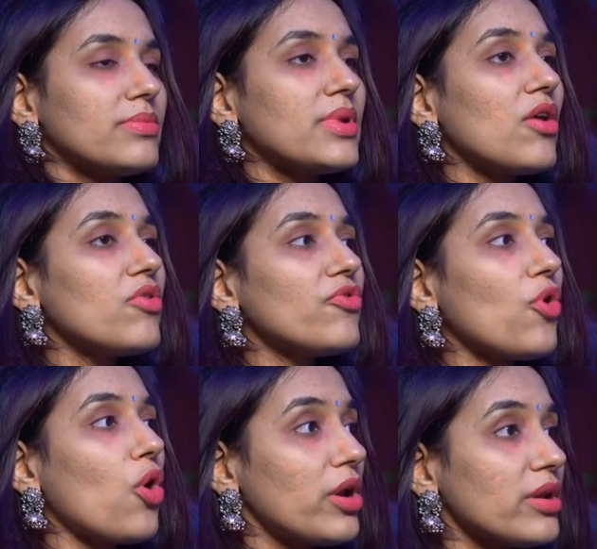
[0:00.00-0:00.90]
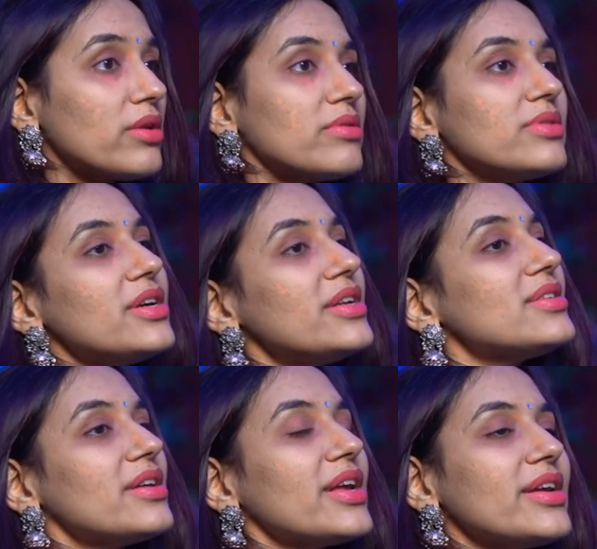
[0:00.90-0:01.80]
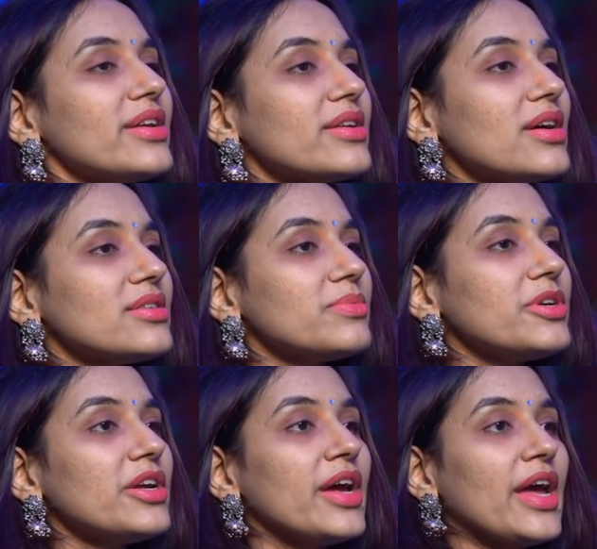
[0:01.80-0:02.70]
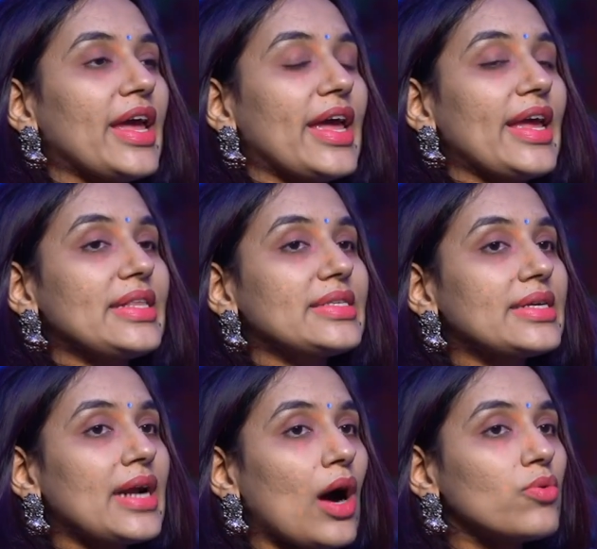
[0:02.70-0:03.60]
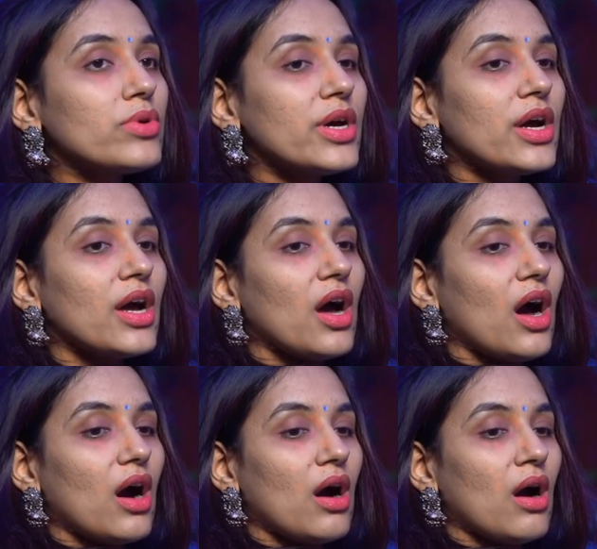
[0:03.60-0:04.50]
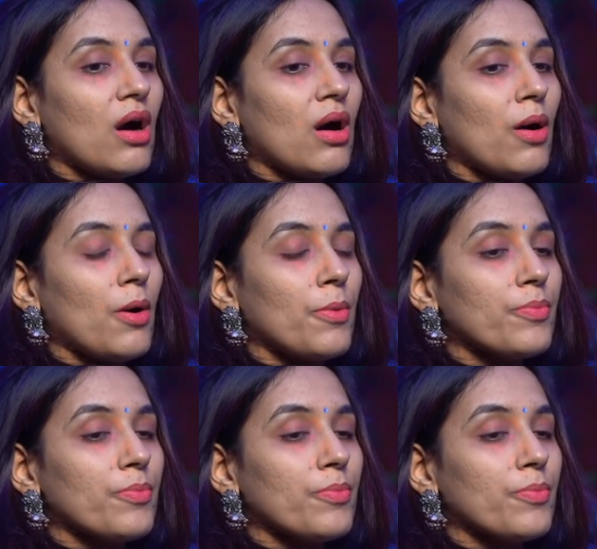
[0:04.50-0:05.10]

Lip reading: Now, for the discerning Indian customer, it's ground after